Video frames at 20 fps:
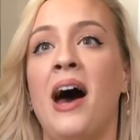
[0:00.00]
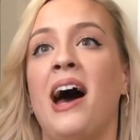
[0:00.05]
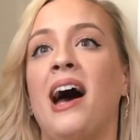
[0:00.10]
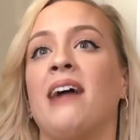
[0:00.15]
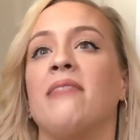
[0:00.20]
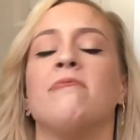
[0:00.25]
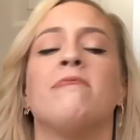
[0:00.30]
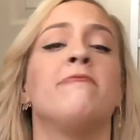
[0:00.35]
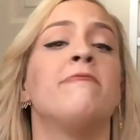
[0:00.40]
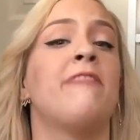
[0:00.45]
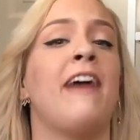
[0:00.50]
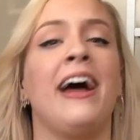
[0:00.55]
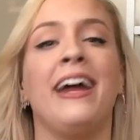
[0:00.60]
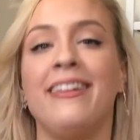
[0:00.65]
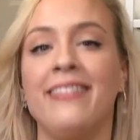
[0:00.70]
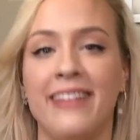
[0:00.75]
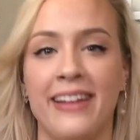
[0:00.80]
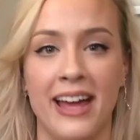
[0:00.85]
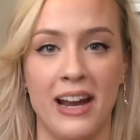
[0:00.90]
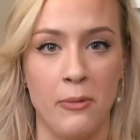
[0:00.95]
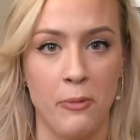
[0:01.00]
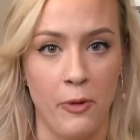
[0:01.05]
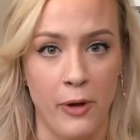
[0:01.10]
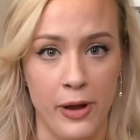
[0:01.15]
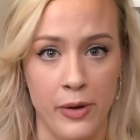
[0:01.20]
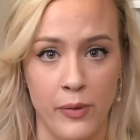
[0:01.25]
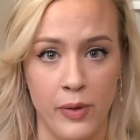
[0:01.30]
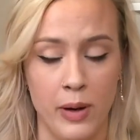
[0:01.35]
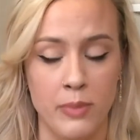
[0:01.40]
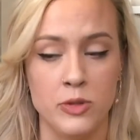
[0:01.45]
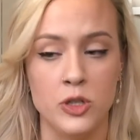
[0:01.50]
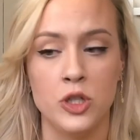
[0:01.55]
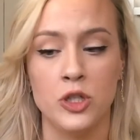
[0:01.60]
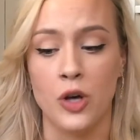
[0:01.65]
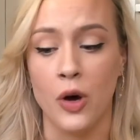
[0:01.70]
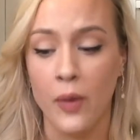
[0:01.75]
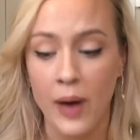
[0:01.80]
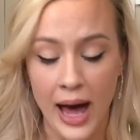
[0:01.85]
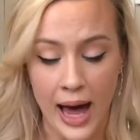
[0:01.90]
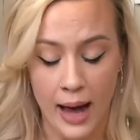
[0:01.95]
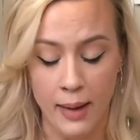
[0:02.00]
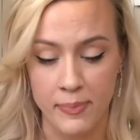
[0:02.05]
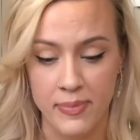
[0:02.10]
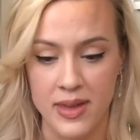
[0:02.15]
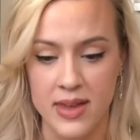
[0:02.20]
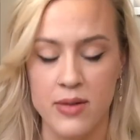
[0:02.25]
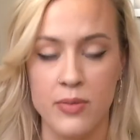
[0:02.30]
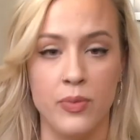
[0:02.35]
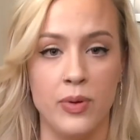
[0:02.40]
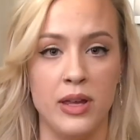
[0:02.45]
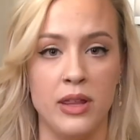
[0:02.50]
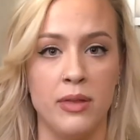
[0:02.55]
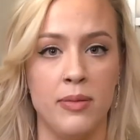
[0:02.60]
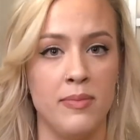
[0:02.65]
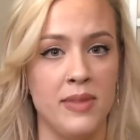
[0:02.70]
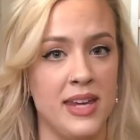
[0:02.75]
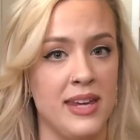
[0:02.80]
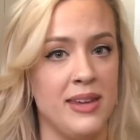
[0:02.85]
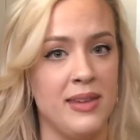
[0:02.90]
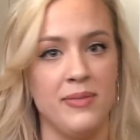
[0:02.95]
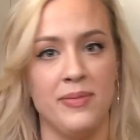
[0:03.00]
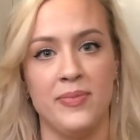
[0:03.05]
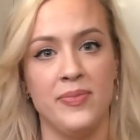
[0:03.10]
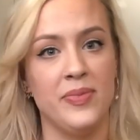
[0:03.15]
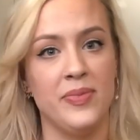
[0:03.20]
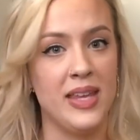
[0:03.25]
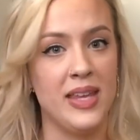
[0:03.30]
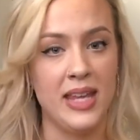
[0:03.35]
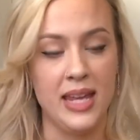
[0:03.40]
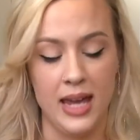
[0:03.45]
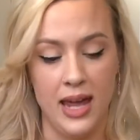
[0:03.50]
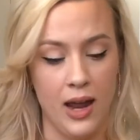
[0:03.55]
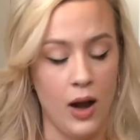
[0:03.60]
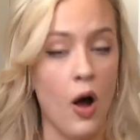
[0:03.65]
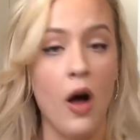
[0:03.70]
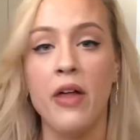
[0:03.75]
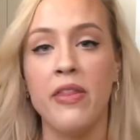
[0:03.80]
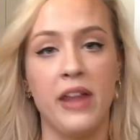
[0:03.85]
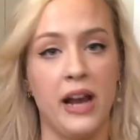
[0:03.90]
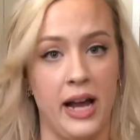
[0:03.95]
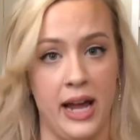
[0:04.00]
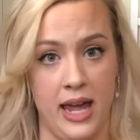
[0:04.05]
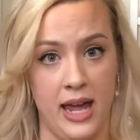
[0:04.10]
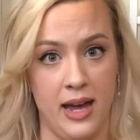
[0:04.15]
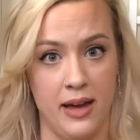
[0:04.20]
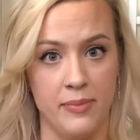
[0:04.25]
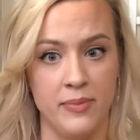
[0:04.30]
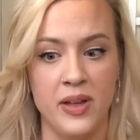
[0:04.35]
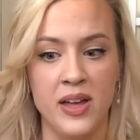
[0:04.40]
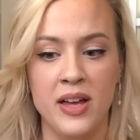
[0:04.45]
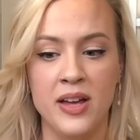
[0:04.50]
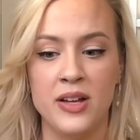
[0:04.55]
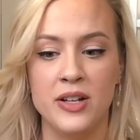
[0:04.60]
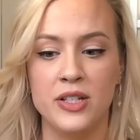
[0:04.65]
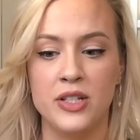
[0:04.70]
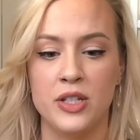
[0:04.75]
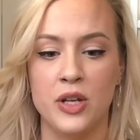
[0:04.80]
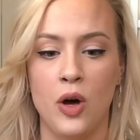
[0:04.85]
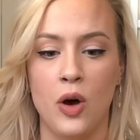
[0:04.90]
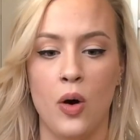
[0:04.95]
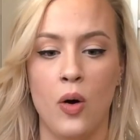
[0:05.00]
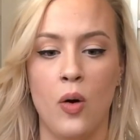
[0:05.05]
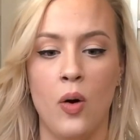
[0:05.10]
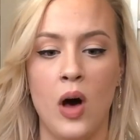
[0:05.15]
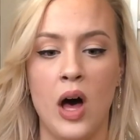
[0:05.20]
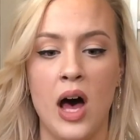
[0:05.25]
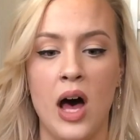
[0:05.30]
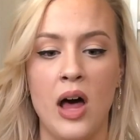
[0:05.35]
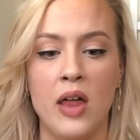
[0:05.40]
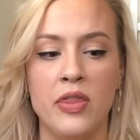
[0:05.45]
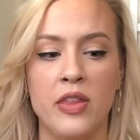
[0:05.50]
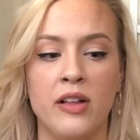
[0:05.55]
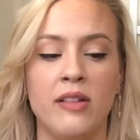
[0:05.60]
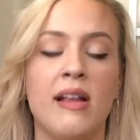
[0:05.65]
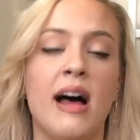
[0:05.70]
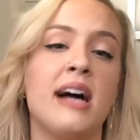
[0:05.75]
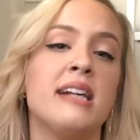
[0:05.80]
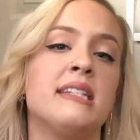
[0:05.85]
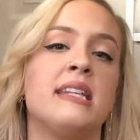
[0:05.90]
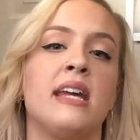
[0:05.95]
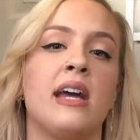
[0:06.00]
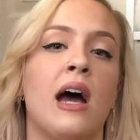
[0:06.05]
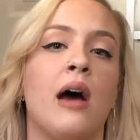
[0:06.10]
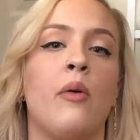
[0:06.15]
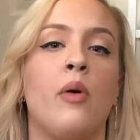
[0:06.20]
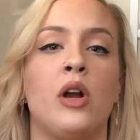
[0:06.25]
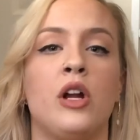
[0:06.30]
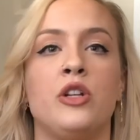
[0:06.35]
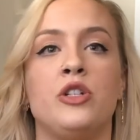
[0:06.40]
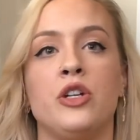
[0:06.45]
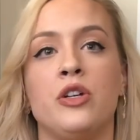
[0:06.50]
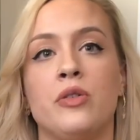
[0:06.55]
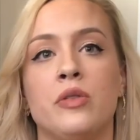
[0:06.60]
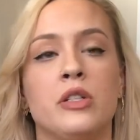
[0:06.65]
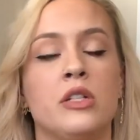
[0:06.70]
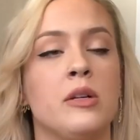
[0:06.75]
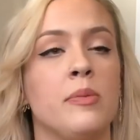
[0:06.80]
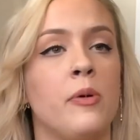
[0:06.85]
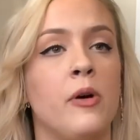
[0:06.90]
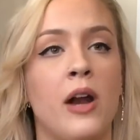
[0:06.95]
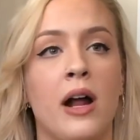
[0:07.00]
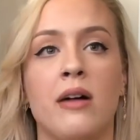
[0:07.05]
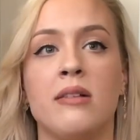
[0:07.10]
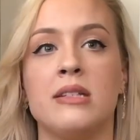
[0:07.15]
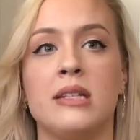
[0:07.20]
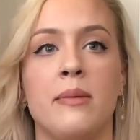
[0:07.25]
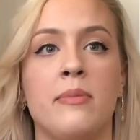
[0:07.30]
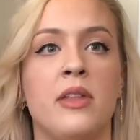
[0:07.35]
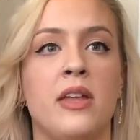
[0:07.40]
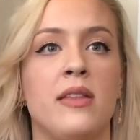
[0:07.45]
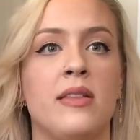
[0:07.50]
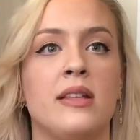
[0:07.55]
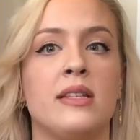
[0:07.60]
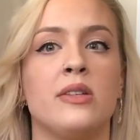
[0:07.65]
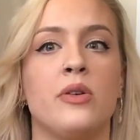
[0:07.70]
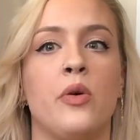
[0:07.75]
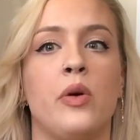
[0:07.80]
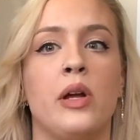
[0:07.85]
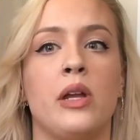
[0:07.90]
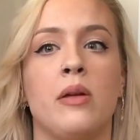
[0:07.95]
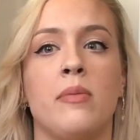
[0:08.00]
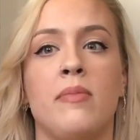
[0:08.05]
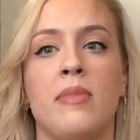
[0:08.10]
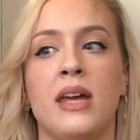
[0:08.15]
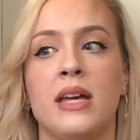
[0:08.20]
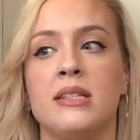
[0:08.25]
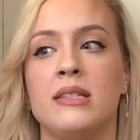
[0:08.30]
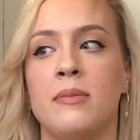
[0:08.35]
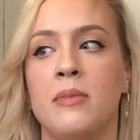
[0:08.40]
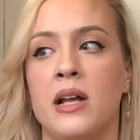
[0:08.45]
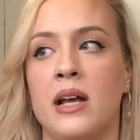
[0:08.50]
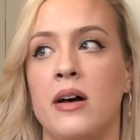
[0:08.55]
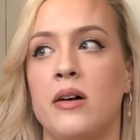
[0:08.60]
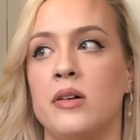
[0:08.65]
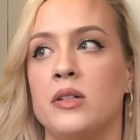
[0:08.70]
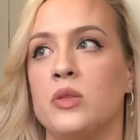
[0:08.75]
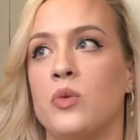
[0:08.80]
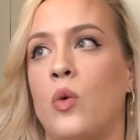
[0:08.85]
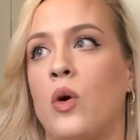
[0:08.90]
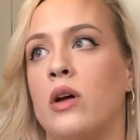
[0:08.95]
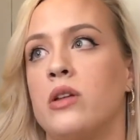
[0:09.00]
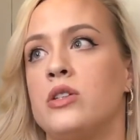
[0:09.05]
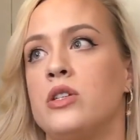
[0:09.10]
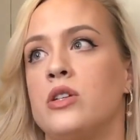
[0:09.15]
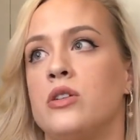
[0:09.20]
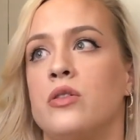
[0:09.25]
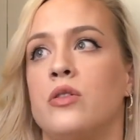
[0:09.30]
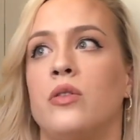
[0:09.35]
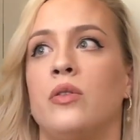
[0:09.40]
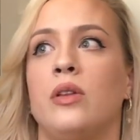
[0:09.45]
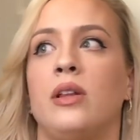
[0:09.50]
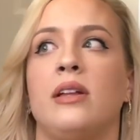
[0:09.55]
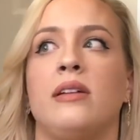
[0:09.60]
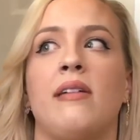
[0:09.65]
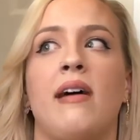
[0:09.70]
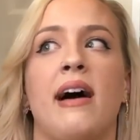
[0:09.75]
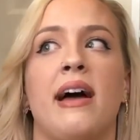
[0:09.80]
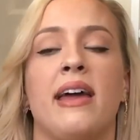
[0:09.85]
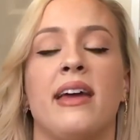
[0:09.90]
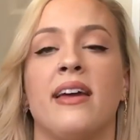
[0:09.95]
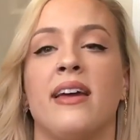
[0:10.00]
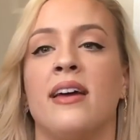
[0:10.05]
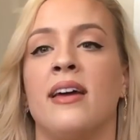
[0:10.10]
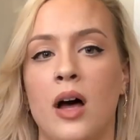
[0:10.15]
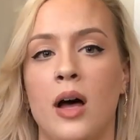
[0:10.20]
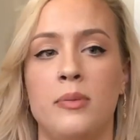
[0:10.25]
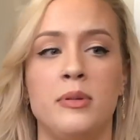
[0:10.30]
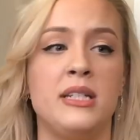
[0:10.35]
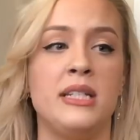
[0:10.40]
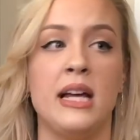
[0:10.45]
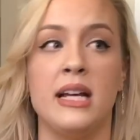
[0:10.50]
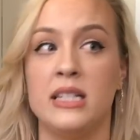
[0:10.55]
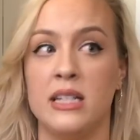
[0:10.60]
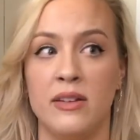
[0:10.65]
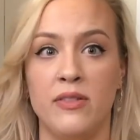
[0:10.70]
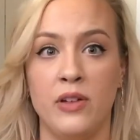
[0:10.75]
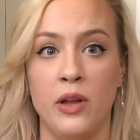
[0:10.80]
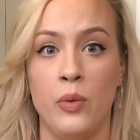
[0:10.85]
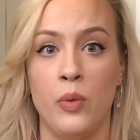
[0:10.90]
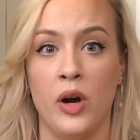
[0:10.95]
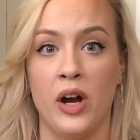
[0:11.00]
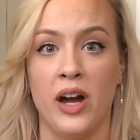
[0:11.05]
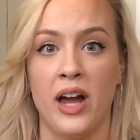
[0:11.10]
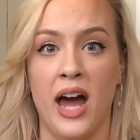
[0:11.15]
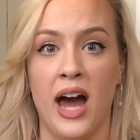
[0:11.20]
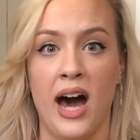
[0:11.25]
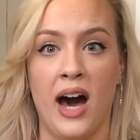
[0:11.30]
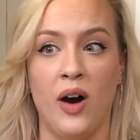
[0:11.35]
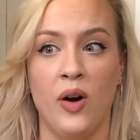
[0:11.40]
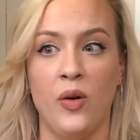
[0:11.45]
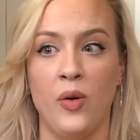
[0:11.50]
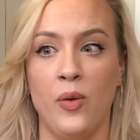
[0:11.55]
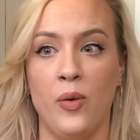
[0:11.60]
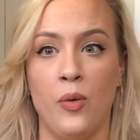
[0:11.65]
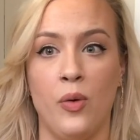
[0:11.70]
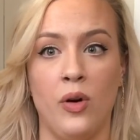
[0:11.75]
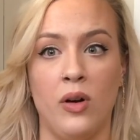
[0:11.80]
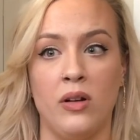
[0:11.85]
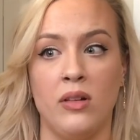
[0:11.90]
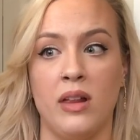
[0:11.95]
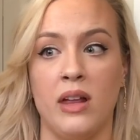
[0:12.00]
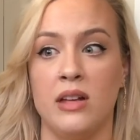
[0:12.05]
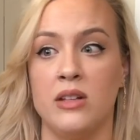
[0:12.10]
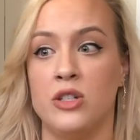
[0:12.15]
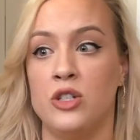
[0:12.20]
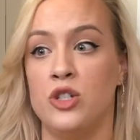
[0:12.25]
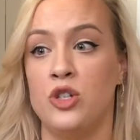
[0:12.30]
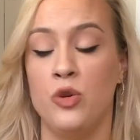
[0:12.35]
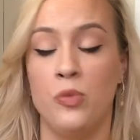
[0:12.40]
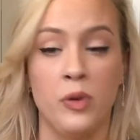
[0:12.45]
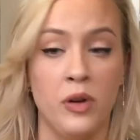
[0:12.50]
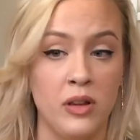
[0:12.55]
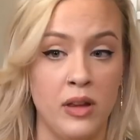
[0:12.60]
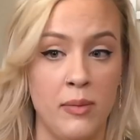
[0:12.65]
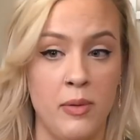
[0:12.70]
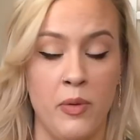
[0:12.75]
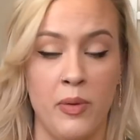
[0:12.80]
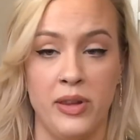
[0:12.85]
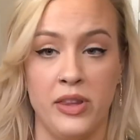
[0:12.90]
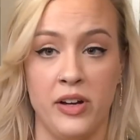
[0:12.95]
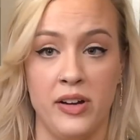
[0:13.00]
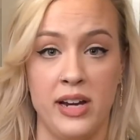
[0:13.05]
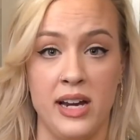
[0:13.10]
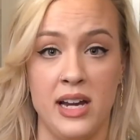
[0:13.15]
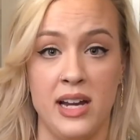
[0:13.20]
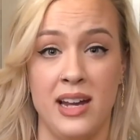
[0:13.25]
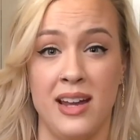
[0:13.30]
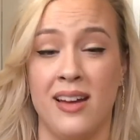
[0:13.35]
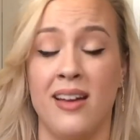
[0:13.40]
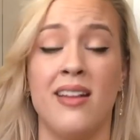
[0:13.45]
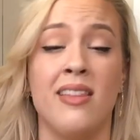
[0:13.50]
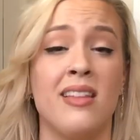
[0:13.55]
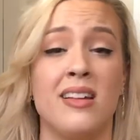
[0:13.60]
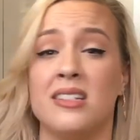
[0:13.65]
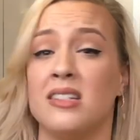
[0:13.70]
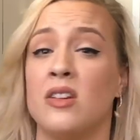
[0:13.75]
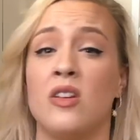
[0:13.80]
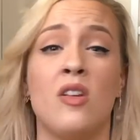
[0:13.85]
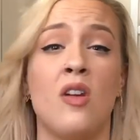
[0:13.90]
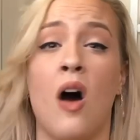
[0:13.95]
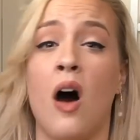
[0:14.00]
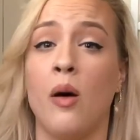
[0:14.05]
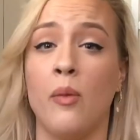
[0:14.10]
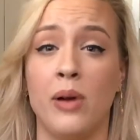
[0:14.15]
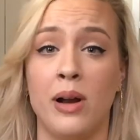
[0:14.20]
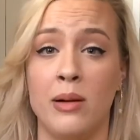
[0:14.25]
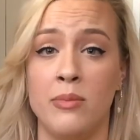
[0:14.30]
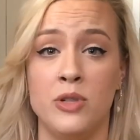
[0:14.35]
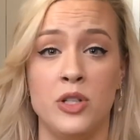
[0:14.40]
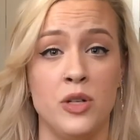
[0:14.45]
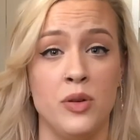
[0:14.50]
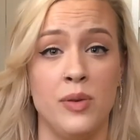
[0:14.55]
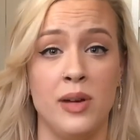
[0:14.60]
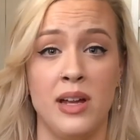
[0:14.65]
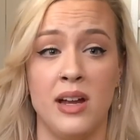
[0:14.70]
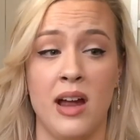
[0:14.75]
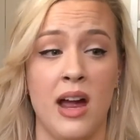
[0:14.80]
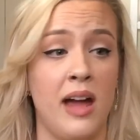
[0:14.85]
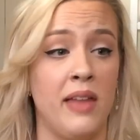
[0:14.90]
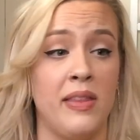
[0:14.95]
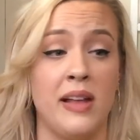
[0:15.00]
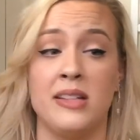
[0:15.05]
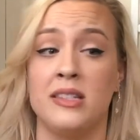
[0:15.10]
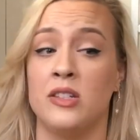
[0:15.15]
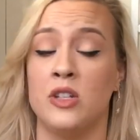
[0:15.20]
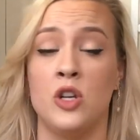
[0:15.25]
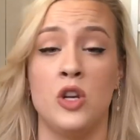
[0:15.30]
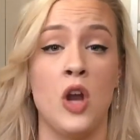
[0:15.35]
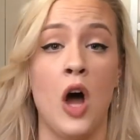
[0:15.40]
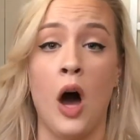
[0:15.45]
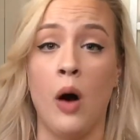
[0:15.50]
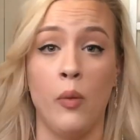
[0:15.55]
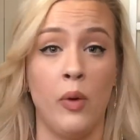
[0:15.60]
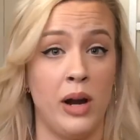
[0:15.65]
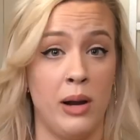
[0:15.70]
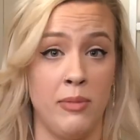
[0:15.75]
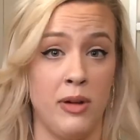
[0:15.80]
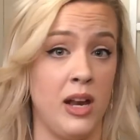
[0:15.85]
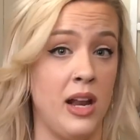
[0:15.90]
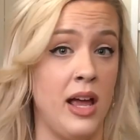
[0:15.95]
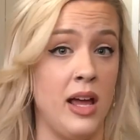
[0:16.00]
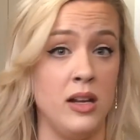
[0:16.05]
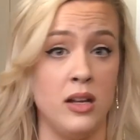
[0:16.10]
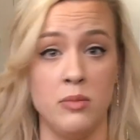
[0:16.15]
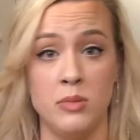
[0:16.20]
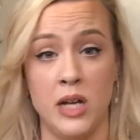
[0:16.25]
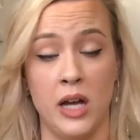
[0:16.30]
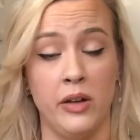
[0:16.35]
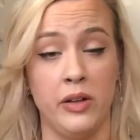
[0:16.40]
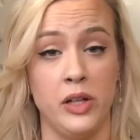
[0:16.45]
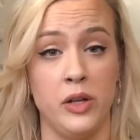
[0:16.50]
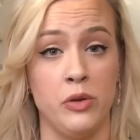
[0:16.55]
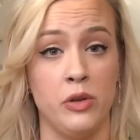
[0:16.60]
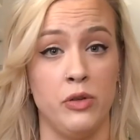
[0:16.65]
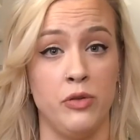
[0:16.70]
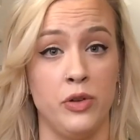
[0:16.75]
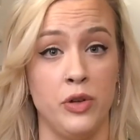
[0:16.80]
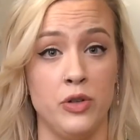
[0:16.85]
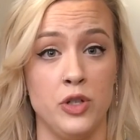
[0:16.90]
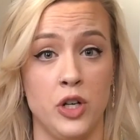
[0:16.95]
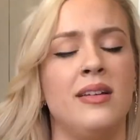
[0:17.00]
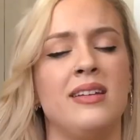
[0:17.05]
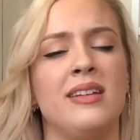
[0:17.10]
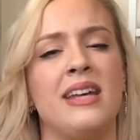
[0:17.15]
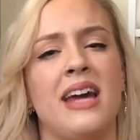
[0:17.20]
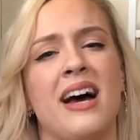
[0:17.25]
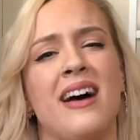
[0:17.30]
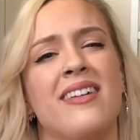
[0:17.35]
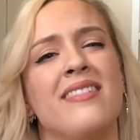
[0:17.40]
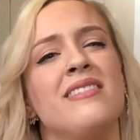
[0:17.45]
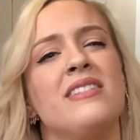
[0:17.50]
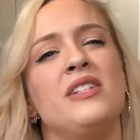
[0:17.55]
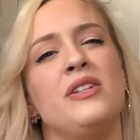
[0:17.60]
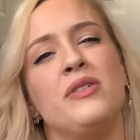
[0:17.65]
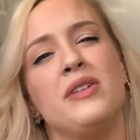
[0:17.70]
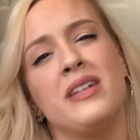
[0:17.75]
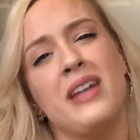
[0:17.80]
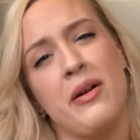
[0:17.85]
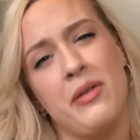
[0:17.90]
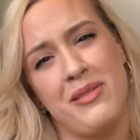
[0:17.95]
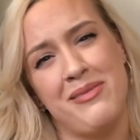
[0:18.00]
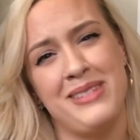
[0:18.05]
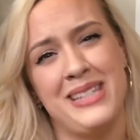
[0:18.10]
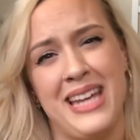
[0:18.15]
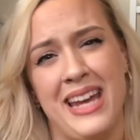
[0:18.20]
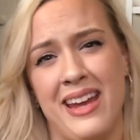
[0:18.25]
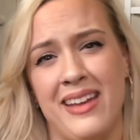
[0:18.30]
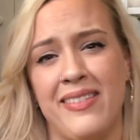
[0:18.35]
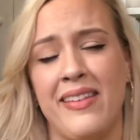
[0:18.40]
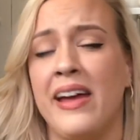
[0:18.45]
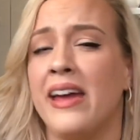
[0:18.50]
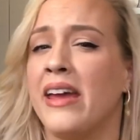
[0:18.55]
I'm finally at a point where I'm so happy with me in all that I am. So the last thing I want to do is to put out something that's going to make somebody else want to obsessively work out or super limit what they're eating. That's not what I'm doing, and that's not what I'm going to end up telling you in the future. Yeah, do you get what I'm saying?